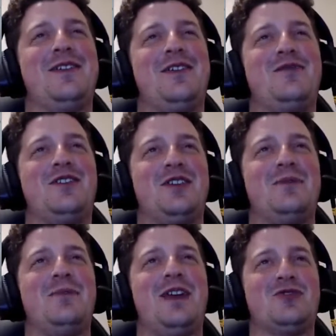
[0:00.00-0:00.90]
you've just got to
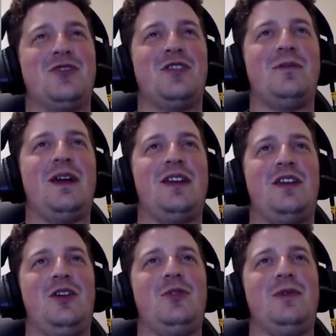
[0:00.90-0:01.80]
make sure that the back of
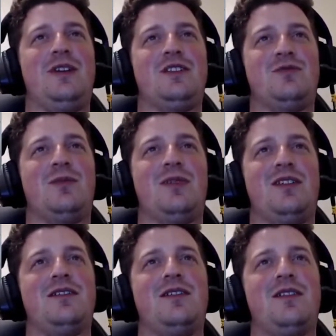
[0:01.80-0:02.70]
your helmet is
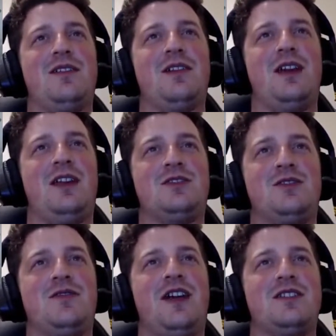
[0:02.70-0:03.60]
rubbing any
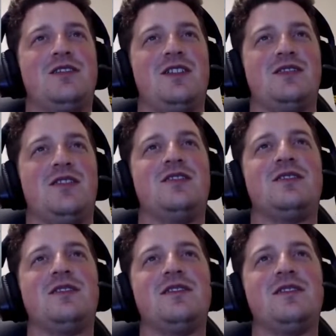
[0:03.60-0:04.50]
sort of outside zones.